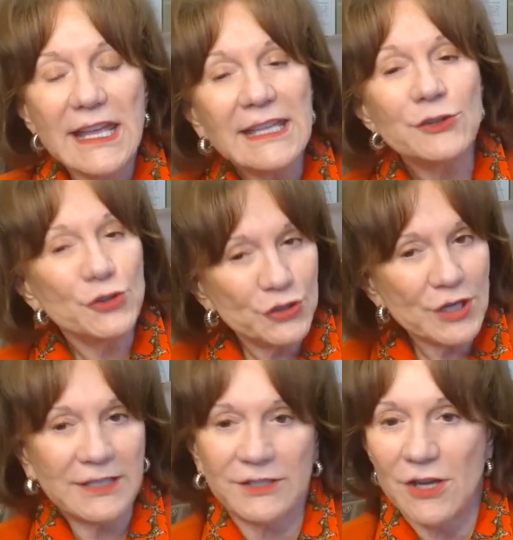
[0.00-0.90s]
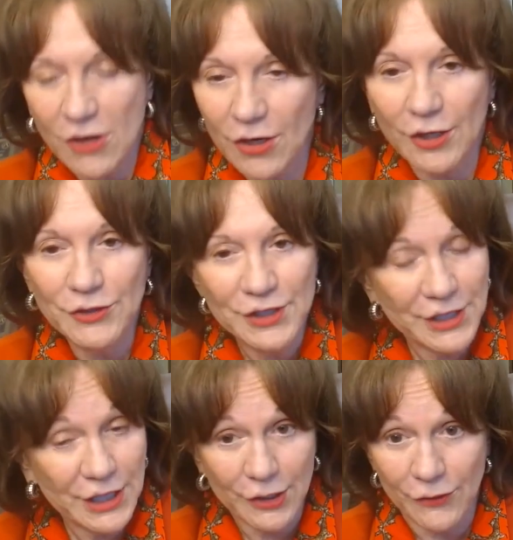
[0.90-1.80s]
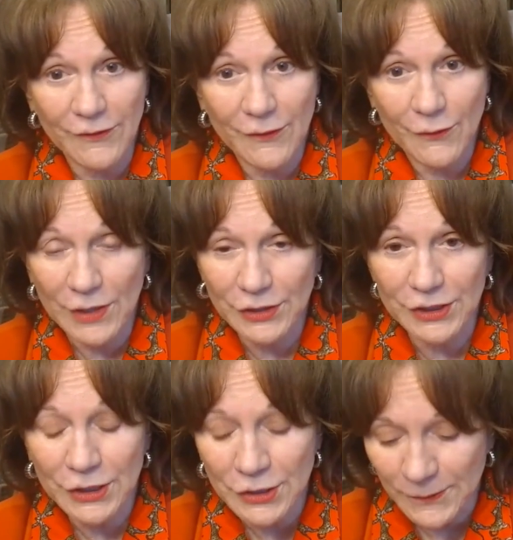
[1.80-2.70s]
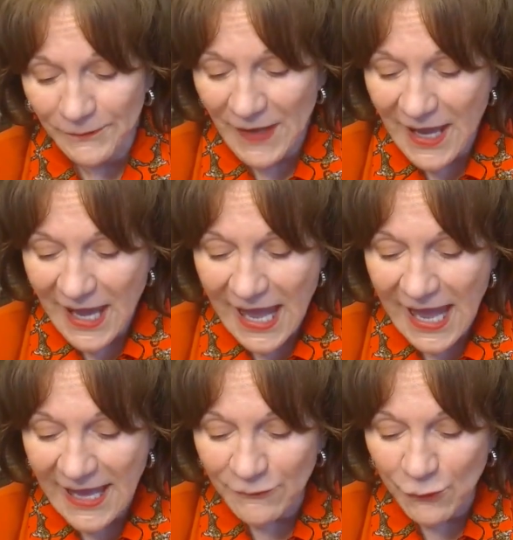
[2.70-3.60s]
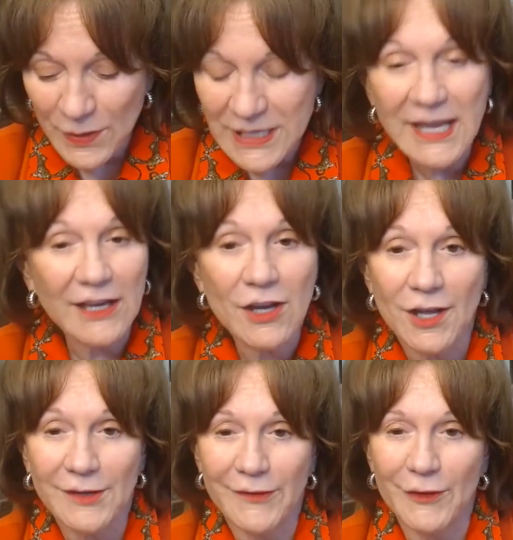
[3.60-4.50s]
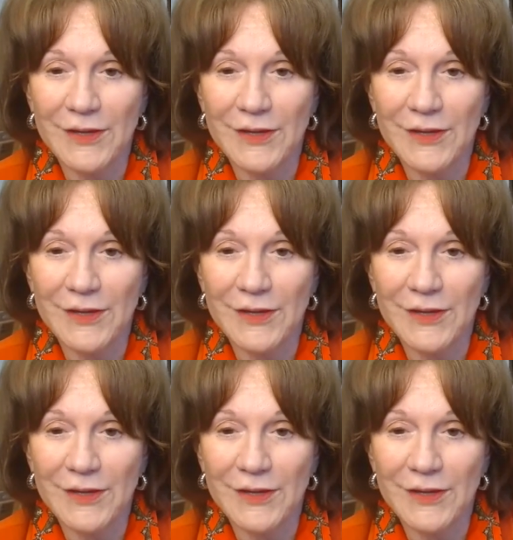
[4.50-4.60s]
It's just hard to know what to do. And we get called for